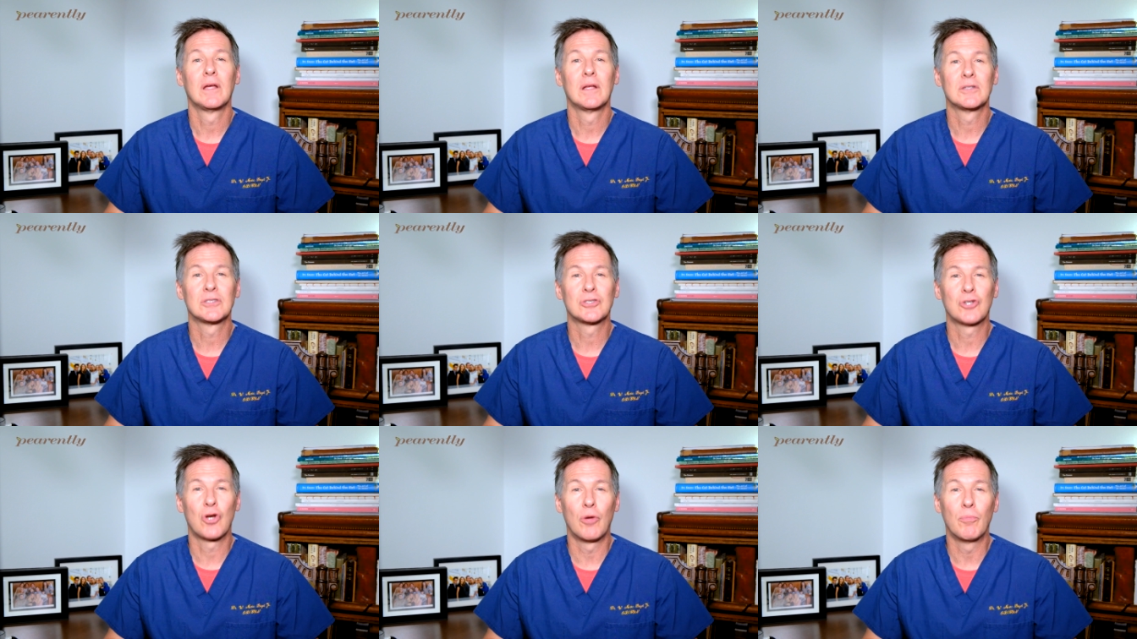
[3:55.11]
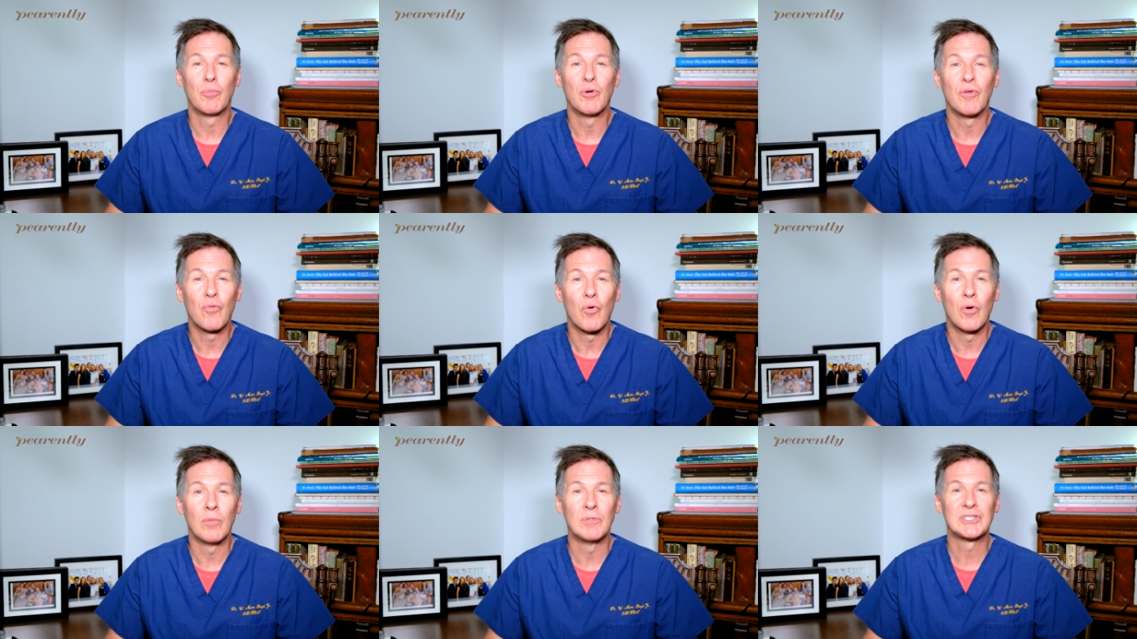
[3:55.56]
It's called
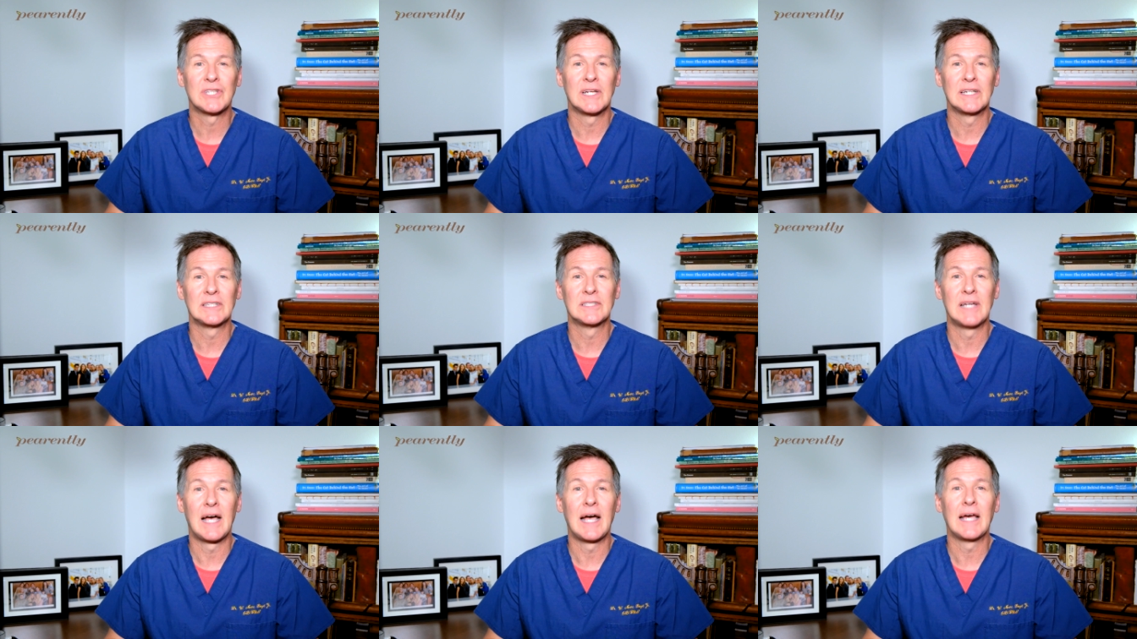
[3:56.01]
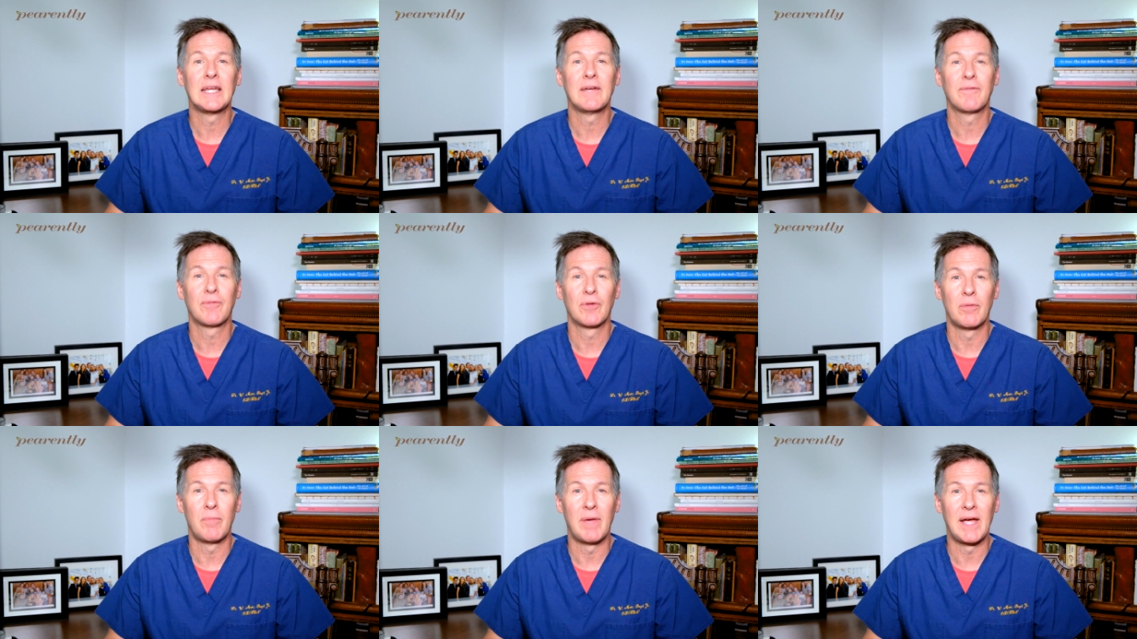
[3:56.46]
performance anxiety
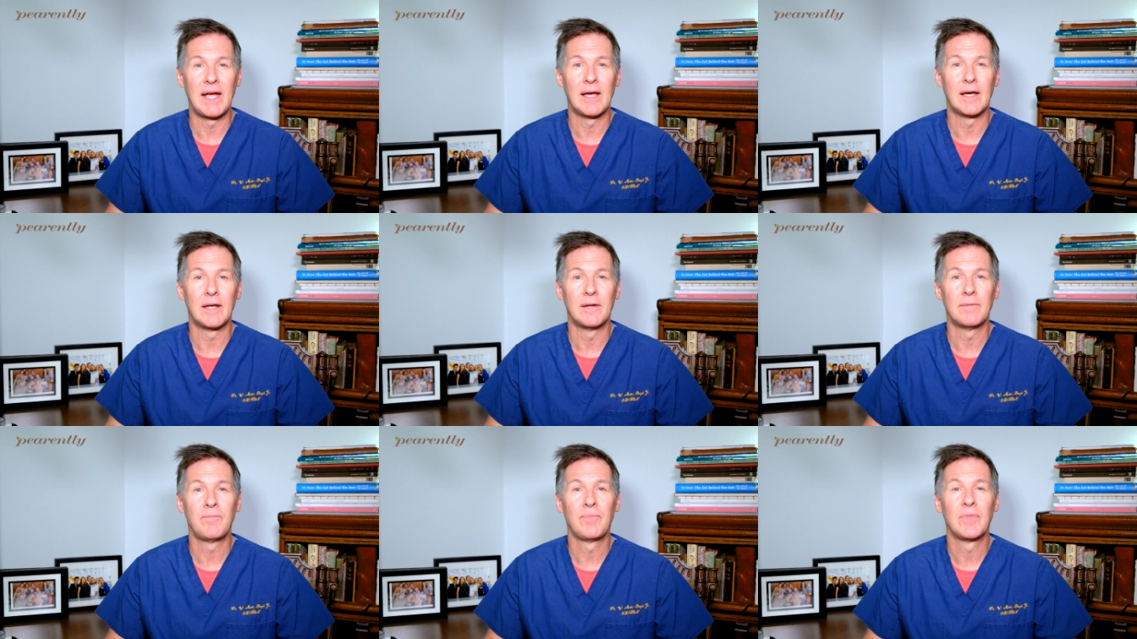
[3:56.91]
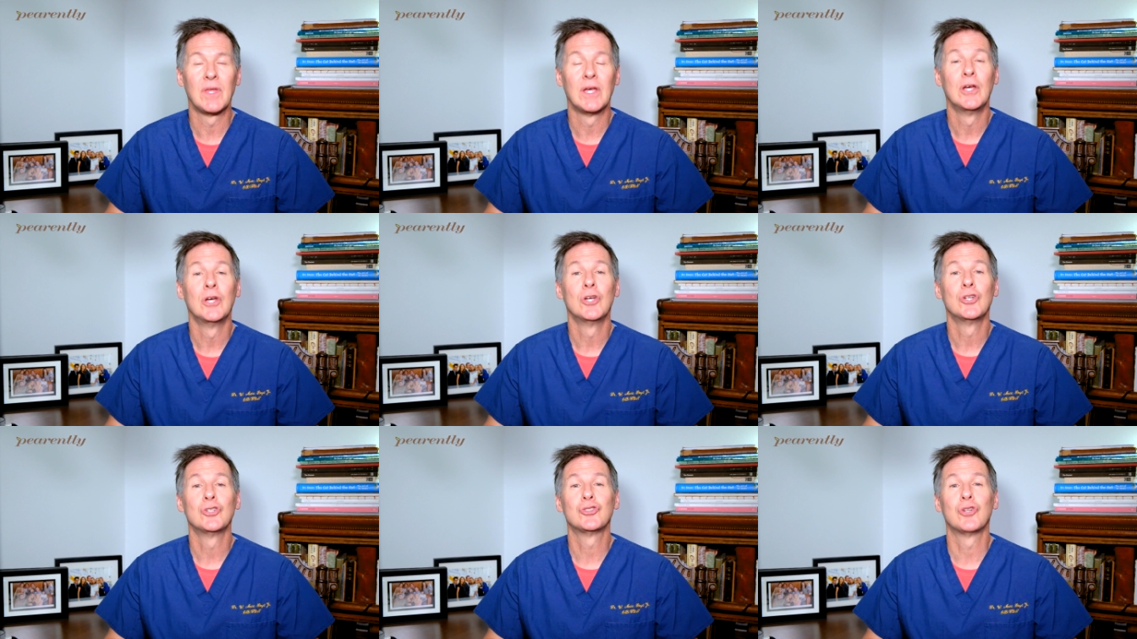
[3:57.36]
for the man.
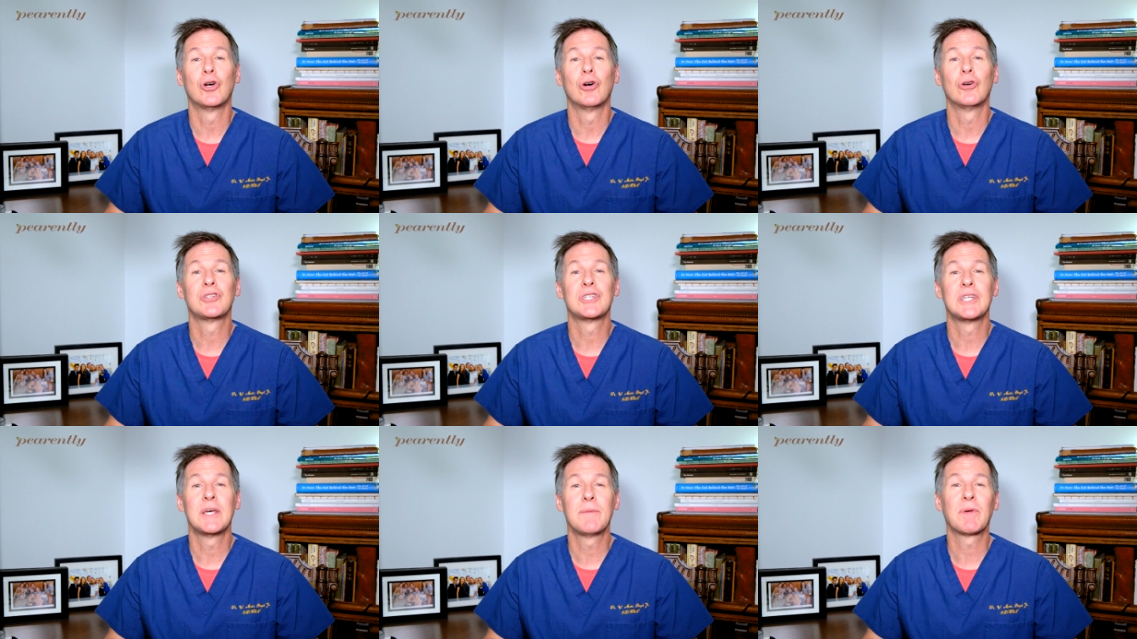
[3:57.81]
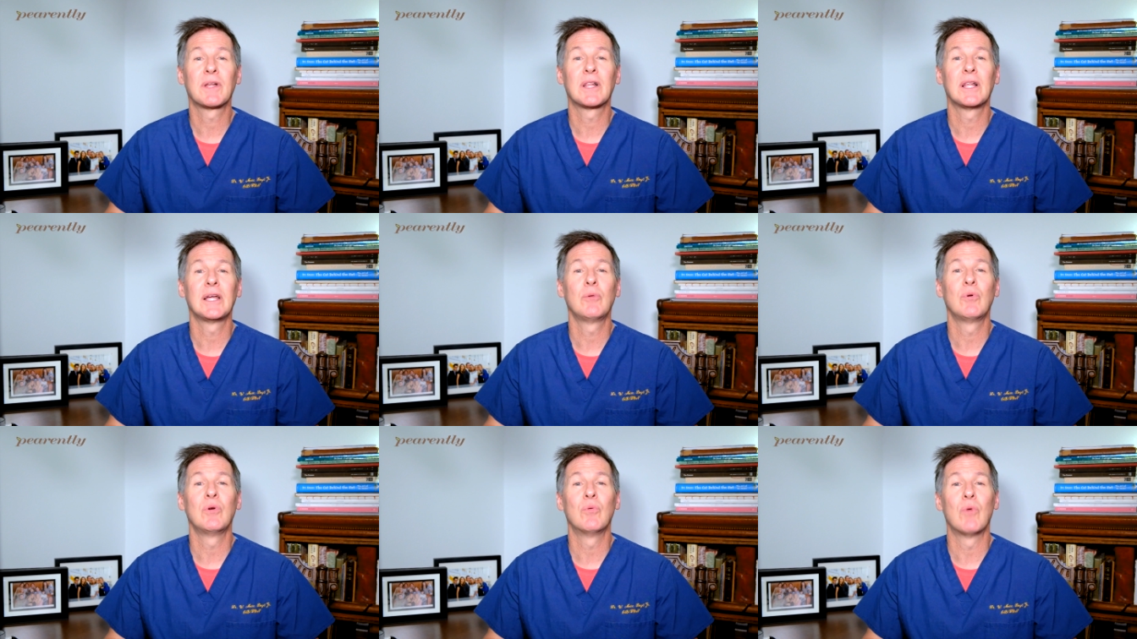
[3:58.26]
So
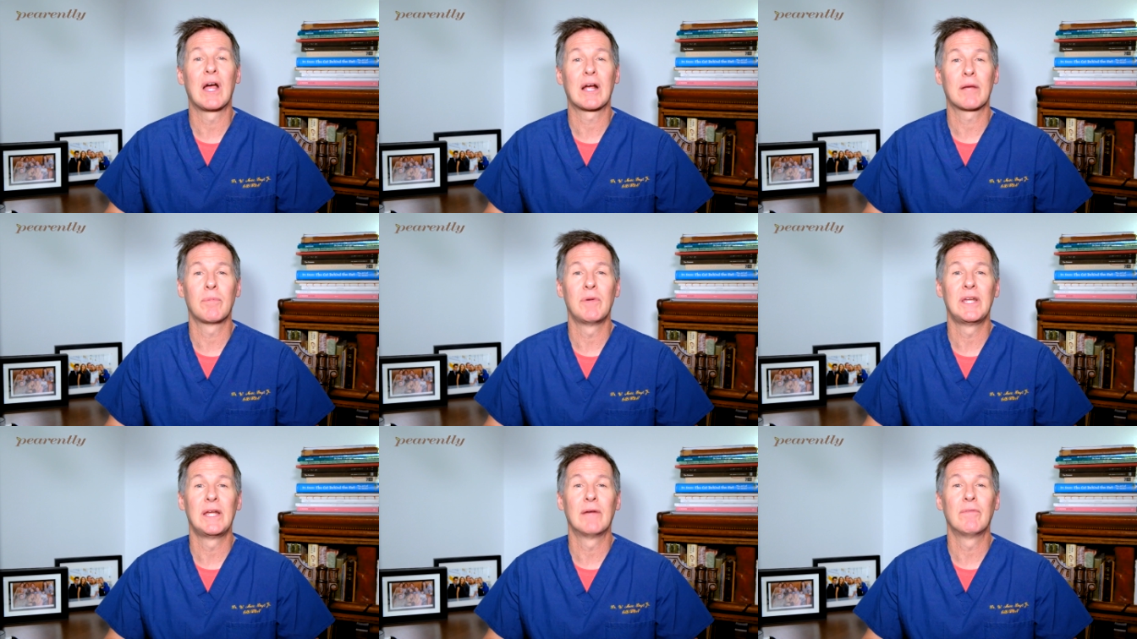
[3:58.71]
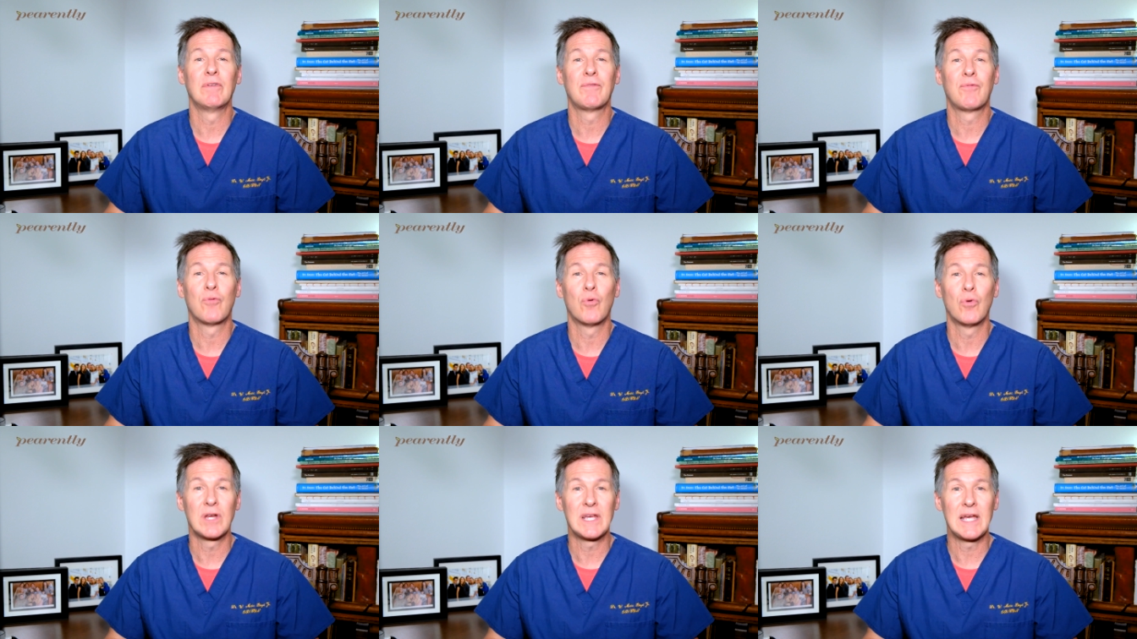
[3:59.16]
typically we recommend every
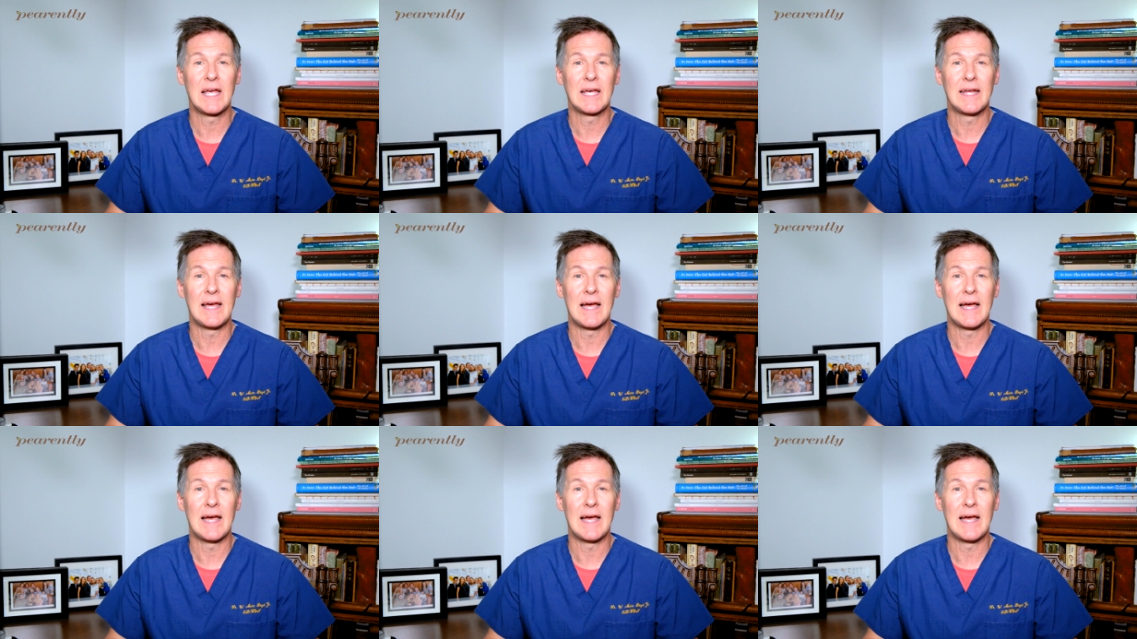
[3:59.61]
48